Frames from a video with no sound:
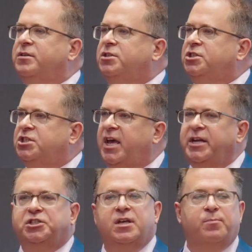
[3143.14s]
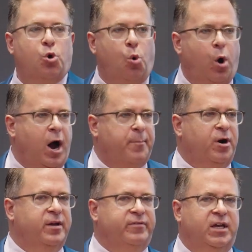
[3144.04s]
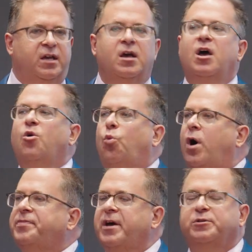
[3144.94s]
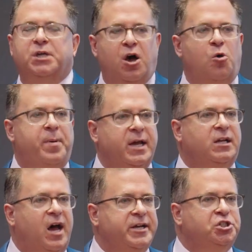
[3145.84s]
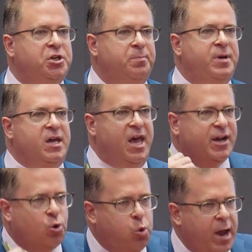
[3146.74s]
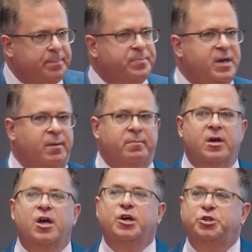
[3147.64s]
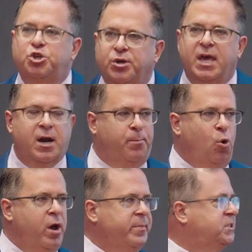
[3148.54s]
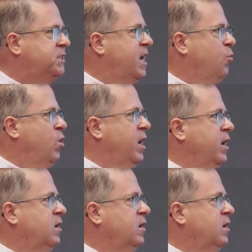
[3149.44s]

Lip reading: cooperatively what those opening lines should be. Equip them to get appointments that way.